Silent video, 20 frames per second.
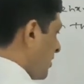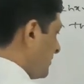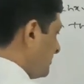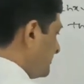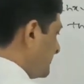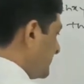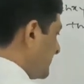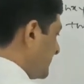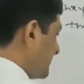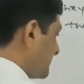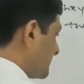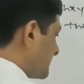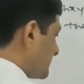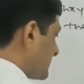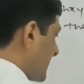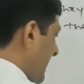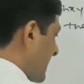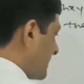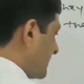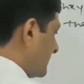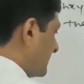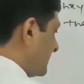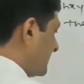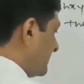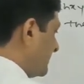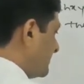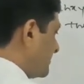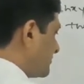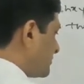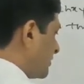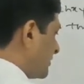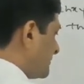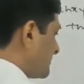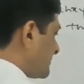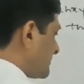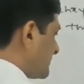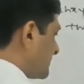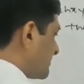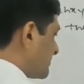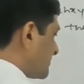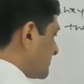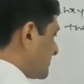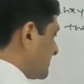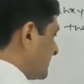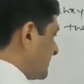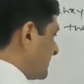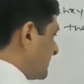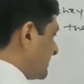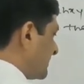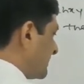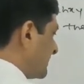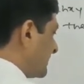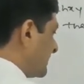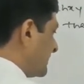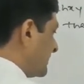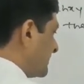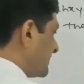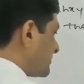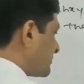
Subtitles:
of this triangle is of 60 degree.